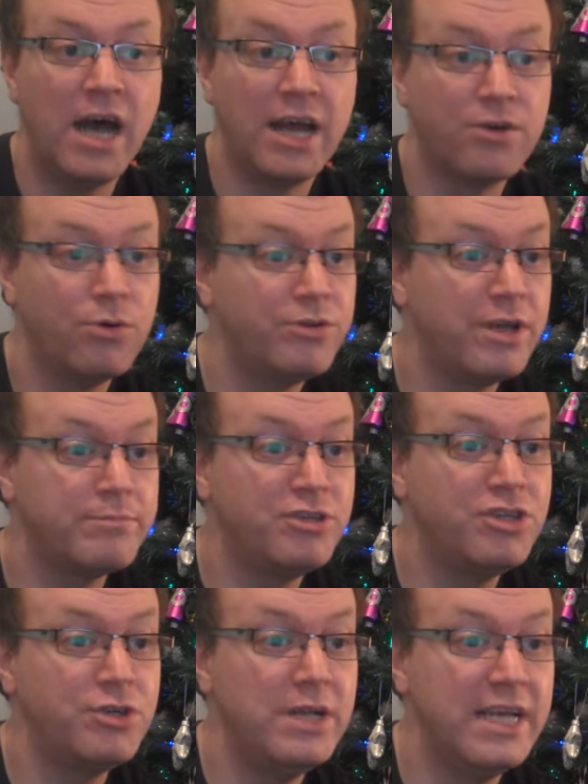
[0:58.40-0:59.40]
I called up
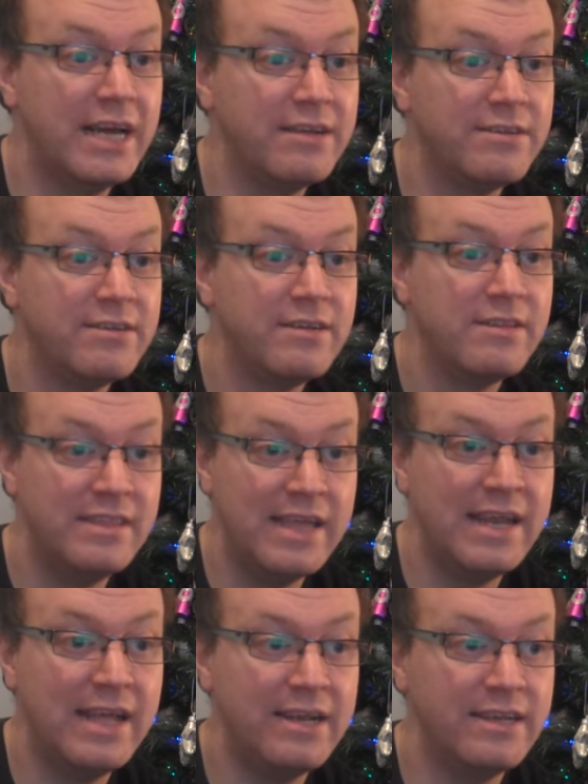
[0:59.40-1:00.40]
to Juliette,
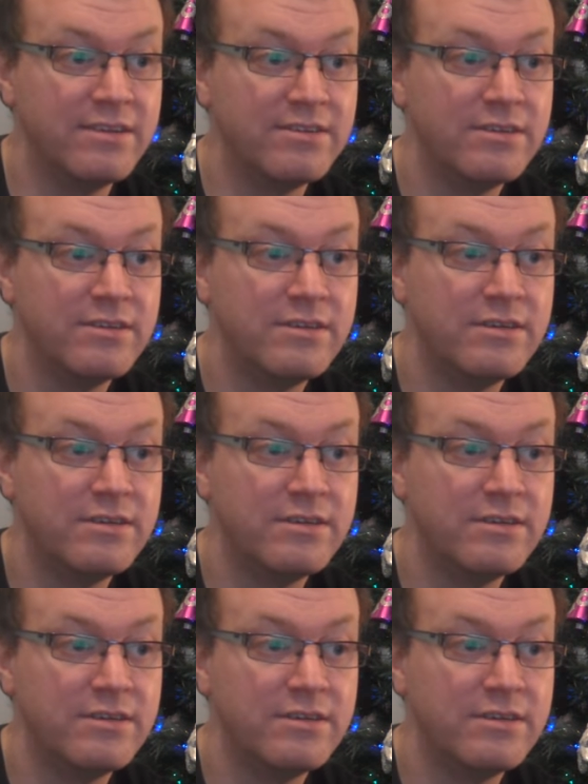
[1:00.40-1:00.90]
then Elliot.